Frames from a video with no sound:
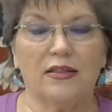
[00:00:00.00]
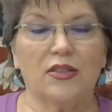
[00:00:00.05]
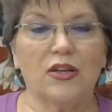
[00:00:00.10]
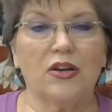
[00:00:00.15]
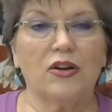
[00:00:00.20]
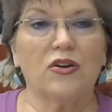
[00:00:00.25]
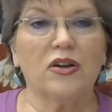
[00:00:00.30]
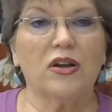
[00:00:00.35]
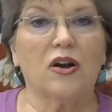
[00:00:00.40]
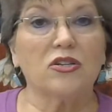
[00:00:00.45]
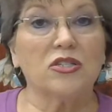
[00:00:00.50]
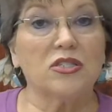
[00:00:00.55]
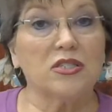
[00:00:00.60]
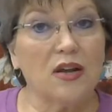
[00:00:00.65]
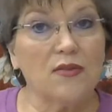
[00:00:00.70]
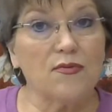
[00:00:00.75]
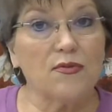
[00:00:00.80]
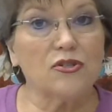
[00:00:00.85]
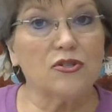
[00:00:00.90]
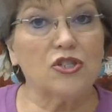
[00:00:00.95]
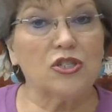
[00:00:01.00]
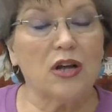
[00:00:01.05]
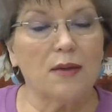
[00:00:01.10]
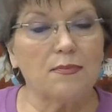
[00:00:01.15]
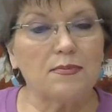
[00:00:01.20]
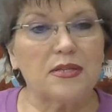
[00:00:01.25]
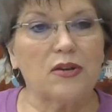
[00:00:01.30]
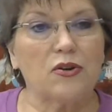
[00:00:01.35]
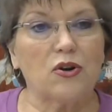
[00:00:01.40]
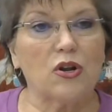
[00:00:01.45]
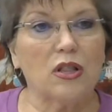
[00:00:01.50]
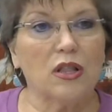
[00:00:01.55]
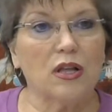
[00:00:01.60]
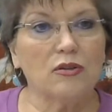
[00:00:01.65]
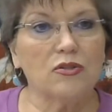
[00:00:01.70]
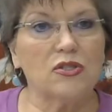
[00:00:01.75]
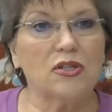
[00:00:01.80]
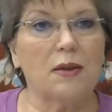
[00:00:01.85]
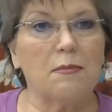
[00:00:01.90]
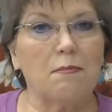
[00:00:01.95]
there are several shops that are
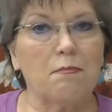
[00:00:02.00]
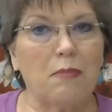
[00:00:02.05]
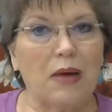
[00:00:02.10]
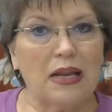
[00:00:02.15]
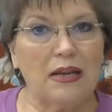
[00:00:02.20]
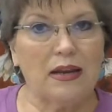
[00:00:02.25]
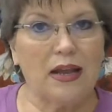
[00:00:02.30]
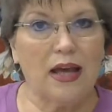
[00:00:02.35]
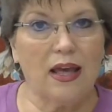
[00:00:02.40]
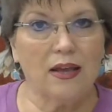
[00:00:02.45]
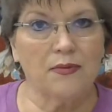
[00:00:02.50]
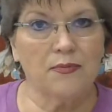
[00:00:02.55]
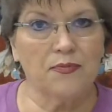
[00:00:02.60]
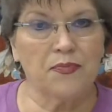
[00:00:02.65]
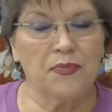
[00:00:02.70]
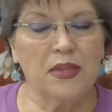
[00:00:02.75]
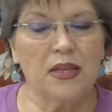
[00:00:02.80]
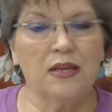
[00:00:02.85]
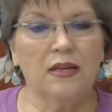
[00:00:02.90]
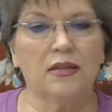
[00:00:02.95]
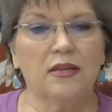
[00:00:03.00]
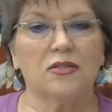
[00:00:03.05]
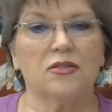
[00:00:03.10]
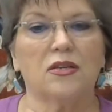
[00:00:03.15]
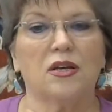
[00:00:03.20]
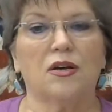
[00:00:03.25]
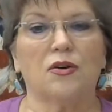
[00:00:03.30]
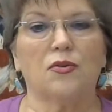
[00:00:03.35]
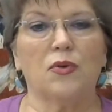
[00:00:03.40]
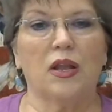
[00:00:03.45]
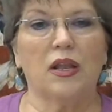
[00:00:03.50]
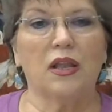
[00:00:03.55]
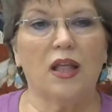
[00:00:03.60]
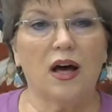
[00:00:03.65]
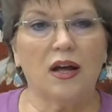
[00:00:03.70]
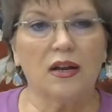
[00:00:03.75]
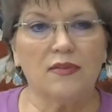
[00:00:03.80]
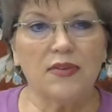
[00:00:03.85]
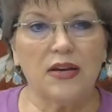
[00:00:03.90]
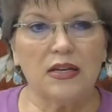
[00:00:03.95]
closed on Monday. So a
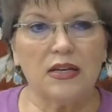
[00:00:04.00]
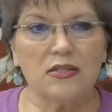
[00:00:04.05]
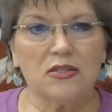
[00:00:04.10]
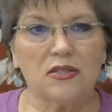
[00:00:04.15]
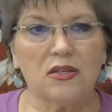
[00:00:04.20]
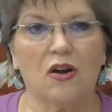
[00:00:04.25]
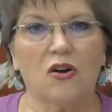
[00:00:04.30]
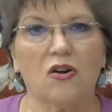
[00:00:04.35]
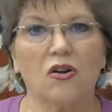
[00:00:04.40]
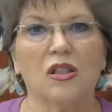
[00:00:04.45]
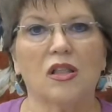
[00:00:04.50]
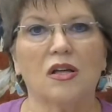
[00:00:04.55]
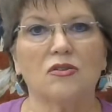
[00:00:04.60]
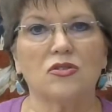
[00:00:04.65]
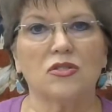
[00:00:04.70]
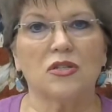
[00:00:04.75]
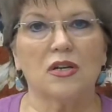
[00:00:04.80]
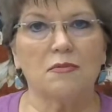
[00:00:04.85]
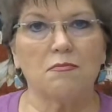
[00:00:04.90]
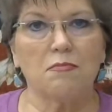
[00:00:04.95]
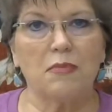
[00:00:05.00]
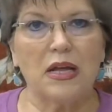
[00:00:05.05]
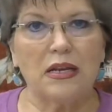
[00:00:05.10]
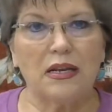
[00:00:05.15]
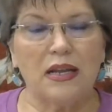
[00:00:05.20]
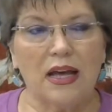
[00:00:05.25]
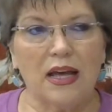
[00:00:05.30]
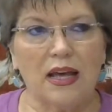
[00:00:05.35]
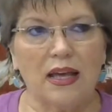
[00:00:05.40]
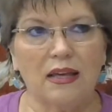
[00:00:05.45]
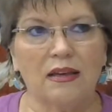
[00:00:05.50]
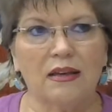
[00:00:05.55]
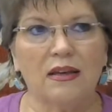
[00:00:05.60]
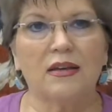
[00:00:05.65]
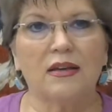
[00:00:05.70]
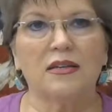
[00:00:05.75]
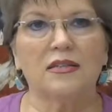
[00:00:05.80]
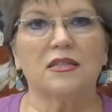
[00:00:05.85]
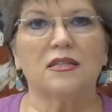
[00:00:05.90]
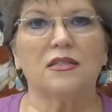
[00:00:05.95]
lot of us are closed on Monday
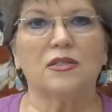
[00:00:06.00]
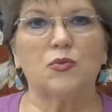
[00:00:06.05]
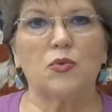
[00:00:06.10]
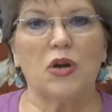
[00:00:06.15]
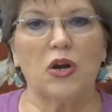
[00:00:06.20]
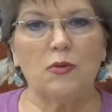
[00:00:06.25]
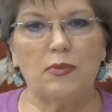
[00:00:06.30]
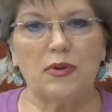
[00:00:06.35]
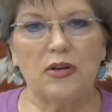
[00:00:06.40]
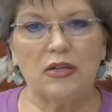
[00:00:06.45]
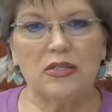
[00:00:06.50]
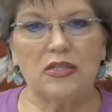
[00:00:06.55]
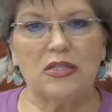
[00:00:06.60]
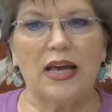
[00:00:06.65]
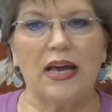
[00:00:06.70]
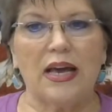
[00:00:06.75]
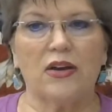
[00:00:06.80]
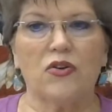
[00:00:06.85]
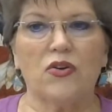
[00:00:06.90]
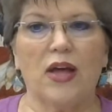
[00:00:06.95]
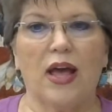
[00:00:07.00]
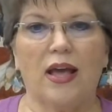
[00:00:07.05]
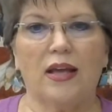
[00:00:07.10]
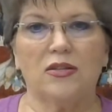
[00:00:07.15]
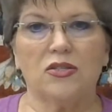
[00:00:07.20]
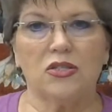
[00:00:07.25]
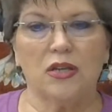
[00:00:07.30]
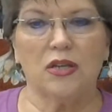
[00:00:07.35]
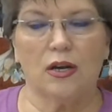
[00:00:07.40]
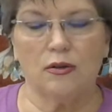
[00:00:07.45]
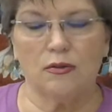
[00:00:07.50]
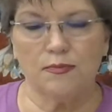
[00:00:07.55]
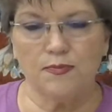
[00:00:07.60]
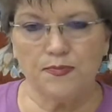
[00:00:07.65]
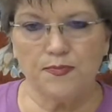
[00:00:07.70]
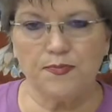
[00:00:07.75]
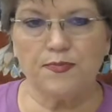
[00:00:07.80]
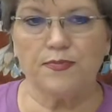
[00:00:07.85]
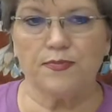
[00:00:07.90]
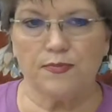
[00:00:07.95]
since we're open on Saturday. So
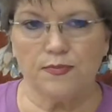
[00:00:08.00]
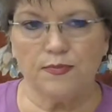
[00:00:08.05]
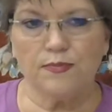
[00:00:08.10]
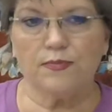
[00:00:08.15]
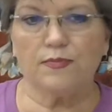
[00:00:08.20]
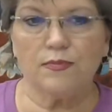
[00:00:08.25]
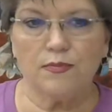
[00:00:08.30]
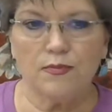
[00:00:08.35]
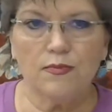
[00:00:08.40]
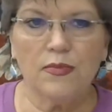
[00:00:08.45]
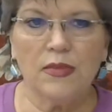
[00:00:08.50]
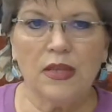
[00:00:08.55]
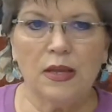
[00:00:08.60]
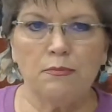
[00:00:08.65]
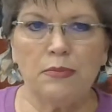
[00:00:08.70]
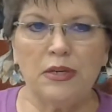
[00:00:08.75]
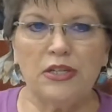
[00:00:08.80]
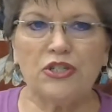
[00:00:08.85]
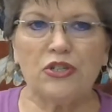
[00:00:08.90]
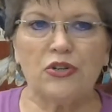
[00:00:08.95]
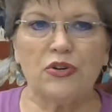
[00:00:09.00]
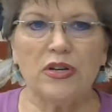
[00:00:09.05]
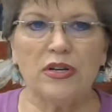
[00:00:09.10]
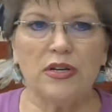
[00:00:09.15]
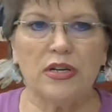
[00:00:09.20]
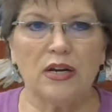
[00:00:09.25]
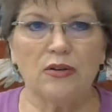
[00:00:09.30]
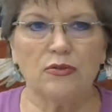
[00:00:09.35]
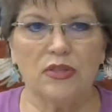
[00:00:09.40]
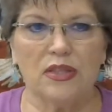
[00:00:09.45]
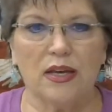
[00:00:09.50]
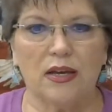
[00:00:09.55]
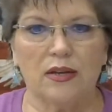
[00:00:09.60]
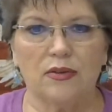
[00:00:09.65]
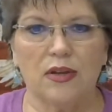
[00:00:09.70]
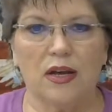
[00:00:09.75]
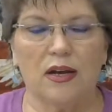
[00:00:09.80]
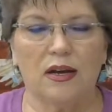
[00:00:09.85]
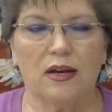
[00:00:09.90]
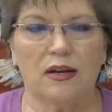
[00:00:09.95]
be sure to note
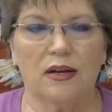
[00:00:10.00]
that,